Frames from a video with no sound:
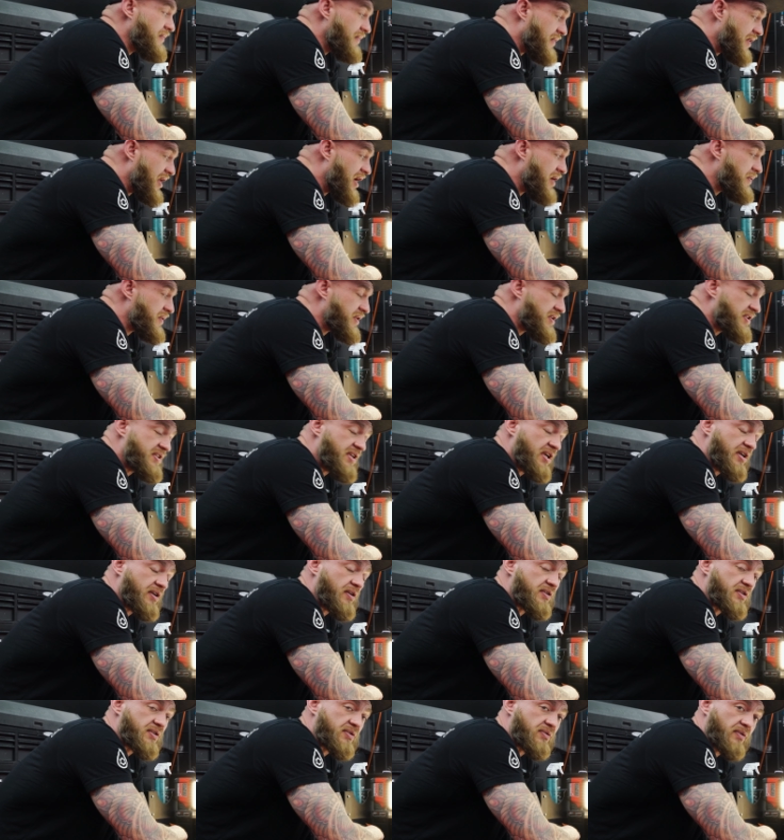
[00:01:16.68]
now we can
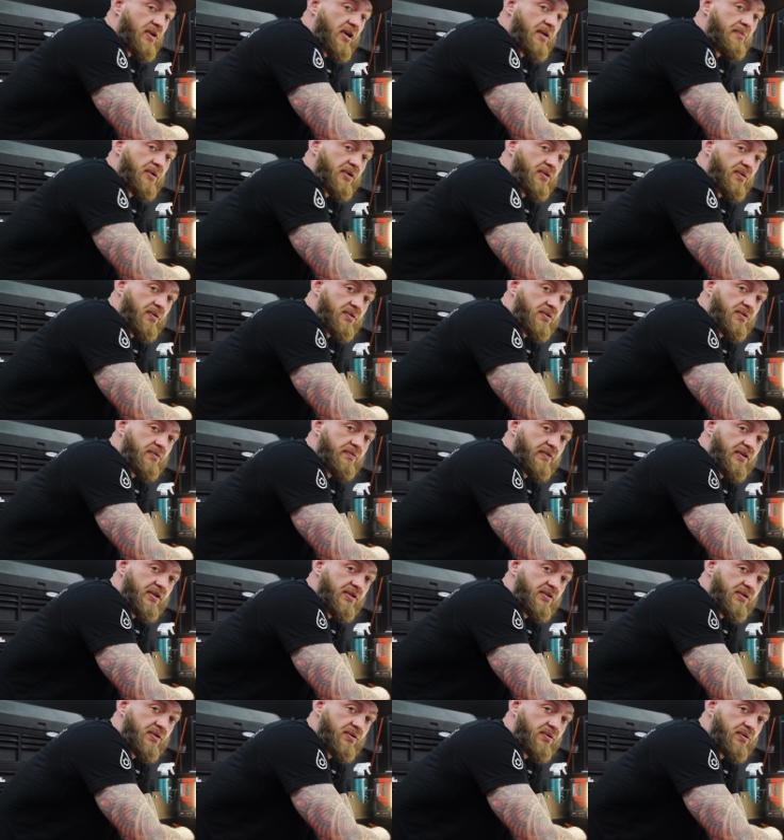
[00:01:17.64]
take our Feynlab Ultra
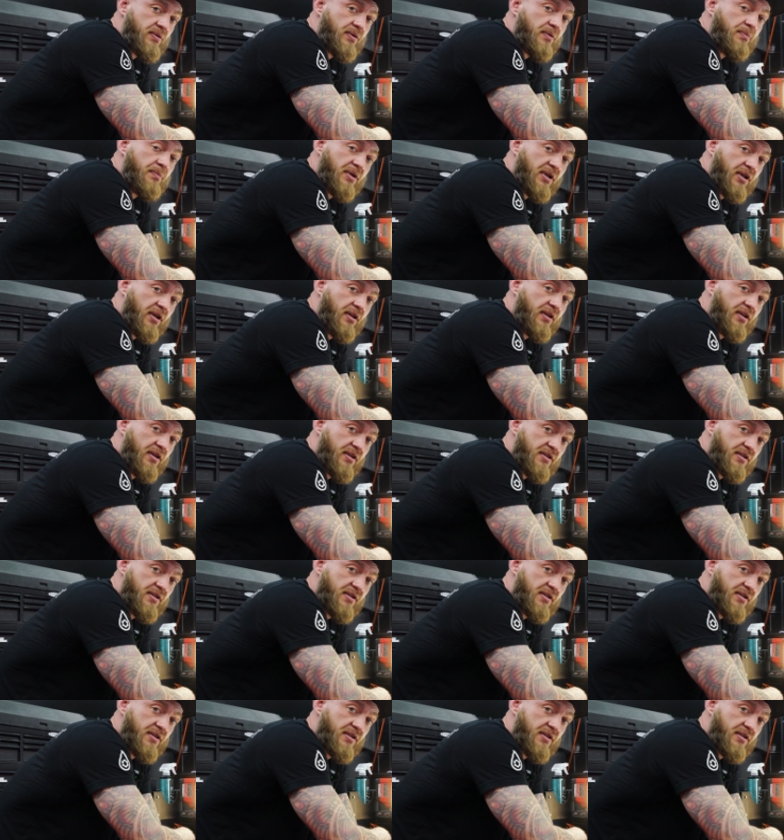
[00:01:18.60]
V2 and begin the